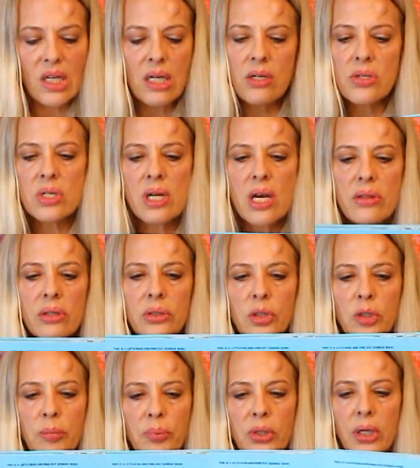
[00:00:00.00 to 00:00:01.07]
Here's another
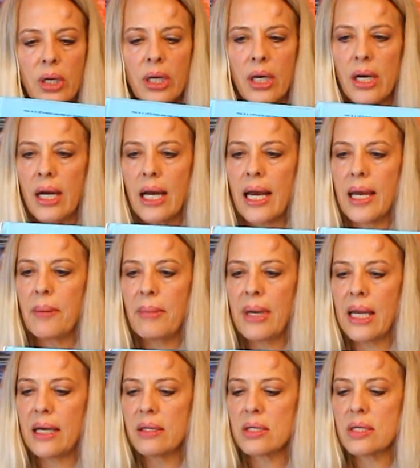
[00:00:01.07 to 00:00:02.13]
little book I
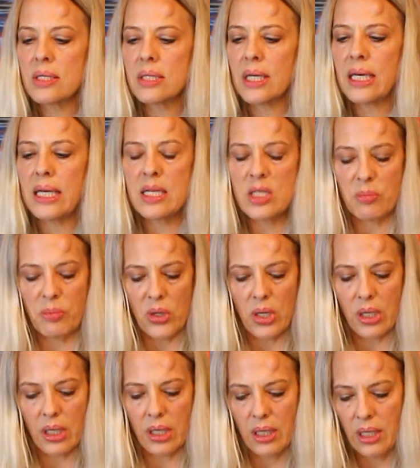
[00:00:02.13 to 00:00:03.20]
made. This is a kid's
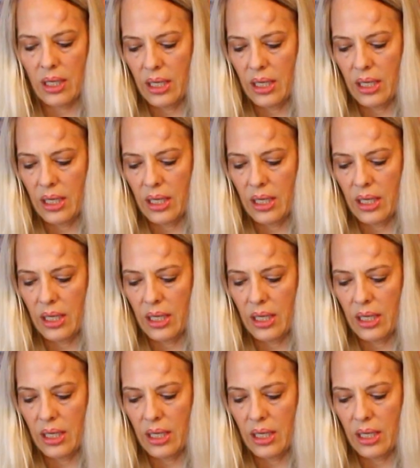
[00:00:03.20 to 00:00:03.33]
book,